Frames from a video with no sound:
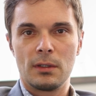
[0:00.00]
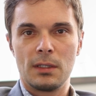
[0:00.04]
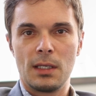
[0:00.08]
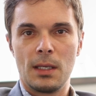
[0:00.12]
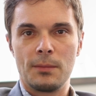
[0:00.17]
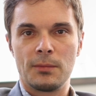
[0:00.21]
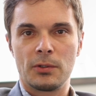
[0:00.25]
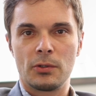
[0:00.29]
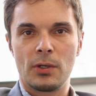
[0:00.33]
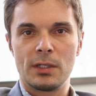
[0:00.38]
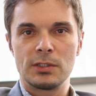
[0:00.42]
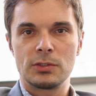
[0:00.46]

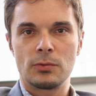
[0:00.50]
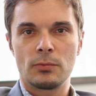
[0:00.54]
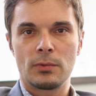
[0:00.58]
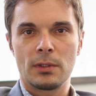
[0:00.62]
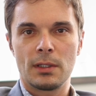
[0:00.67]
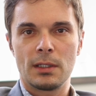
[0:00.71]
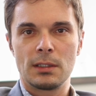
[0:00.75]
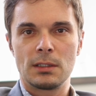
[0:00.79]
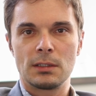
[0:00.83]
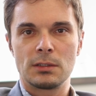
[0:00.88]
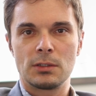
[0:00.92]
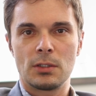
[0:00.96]
immigration
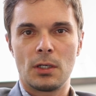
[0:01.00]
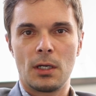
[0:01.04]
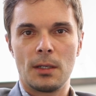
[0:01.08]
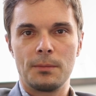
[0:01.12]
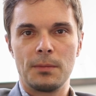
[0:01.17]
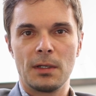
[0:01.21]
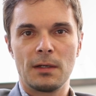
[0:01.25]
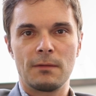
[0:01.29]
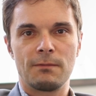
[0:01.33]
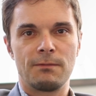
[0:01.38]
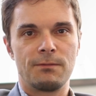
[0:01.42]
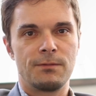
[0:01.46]
related
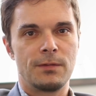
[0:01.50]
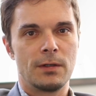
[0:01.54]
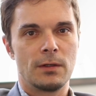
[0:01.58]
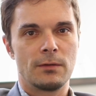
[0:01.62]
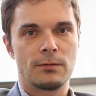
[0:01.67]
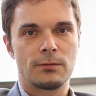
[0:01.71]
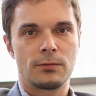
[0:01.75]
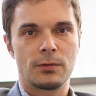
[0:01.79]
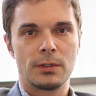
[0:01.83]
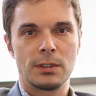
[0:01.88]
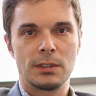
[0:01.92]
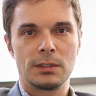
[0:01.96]
topic, feel
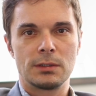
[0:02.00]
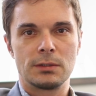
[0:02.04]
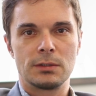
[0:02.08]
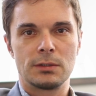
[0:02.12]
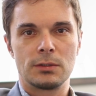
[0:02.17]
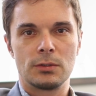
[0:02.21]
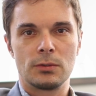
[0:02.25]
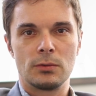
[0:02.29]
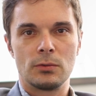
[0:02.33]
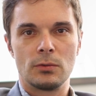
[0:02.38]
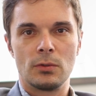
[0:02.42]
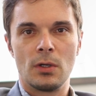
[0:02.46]
free
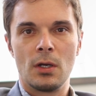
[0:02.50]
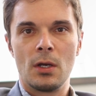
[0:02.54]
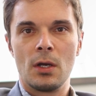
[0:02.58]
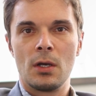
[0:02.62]
to